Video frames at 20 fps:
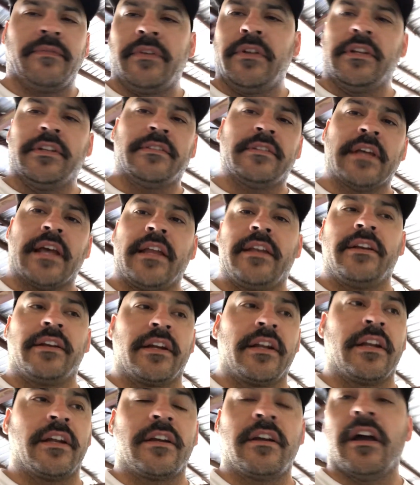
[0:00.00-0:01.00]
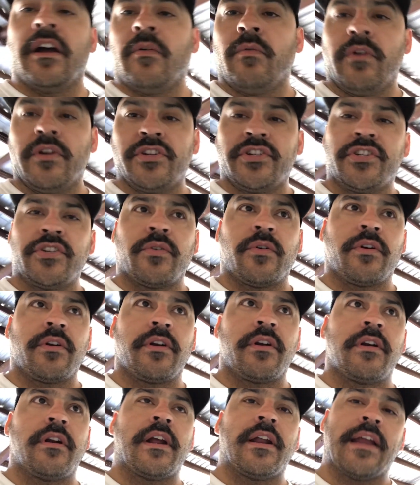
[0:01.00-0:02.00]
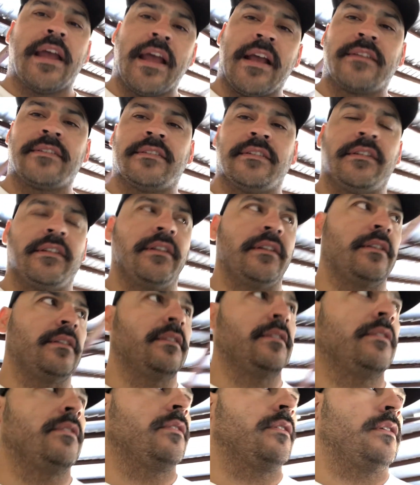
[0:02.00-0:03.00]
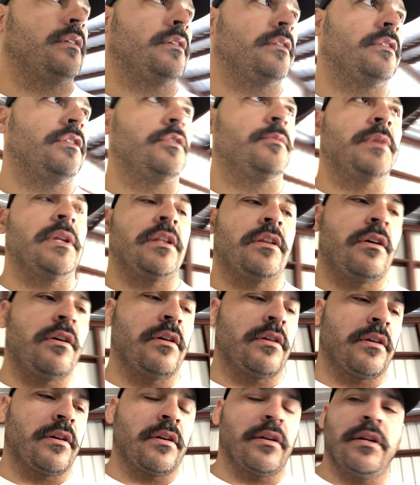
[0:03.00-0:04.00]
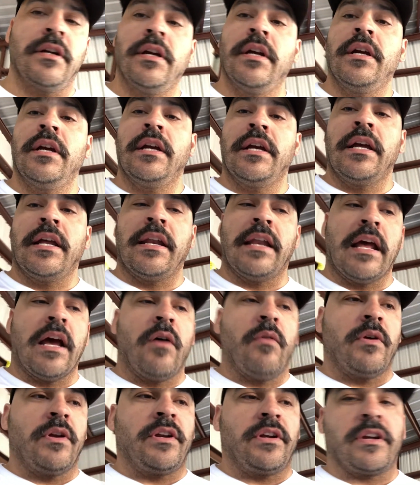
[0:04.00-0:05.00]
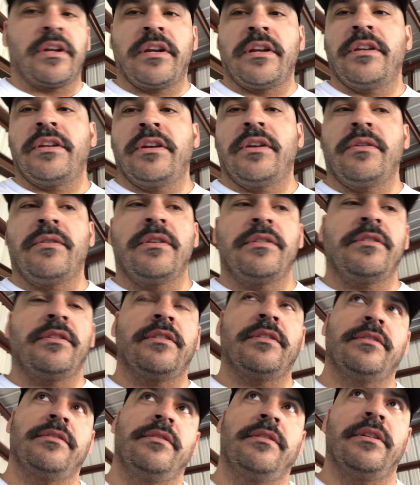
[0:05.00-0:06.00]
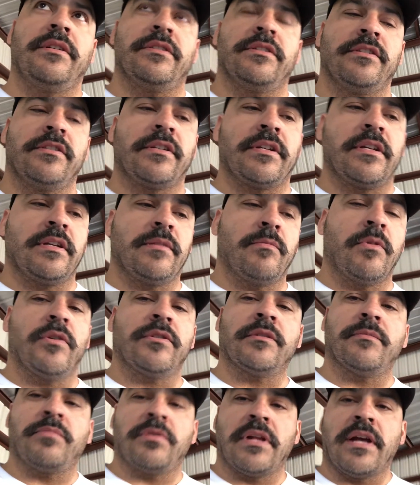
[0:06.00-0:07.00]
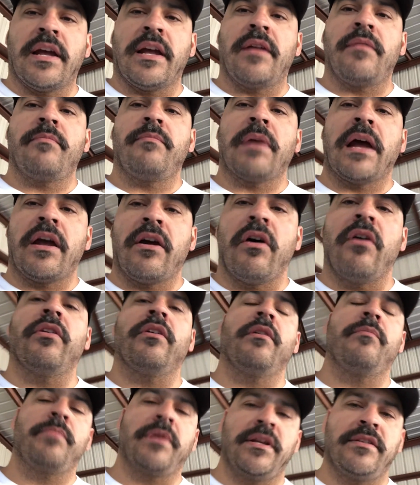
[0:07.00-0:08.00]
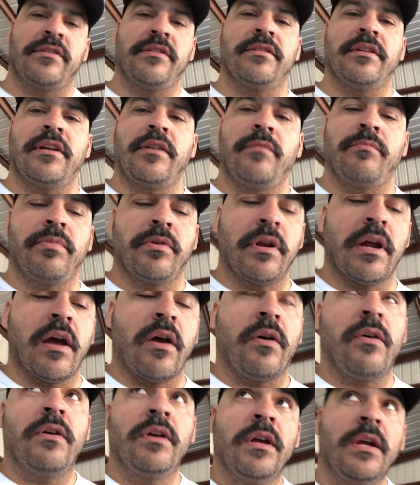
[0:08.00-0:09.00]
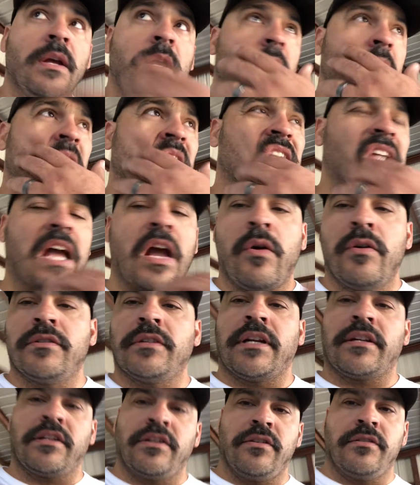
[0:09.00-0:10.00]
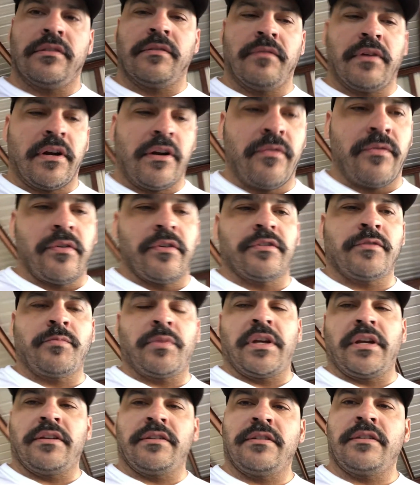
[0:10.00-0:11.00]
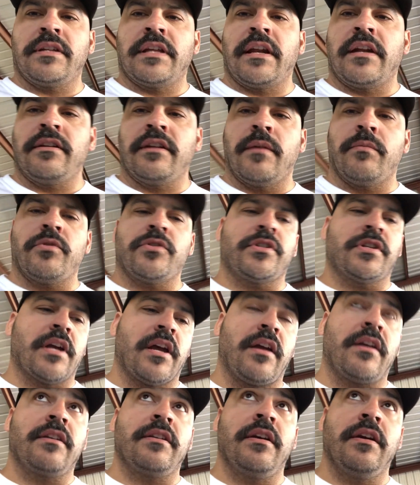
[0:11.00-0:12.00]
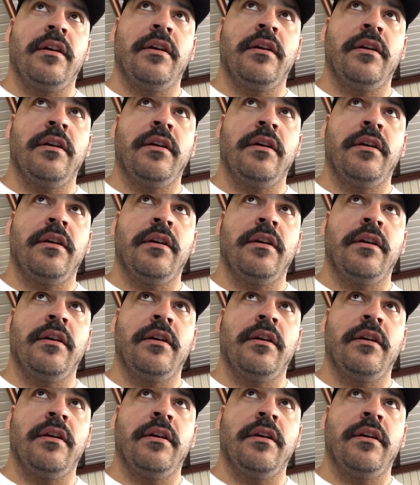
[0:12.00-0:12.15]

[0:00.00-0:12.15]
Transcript: decide you're gonna cut one shorter on accident or a little bit longer, now what you're gonna do is you're just gonna multiply it by all the pieces that you put out. So I always like to use the very first piece that I double checked,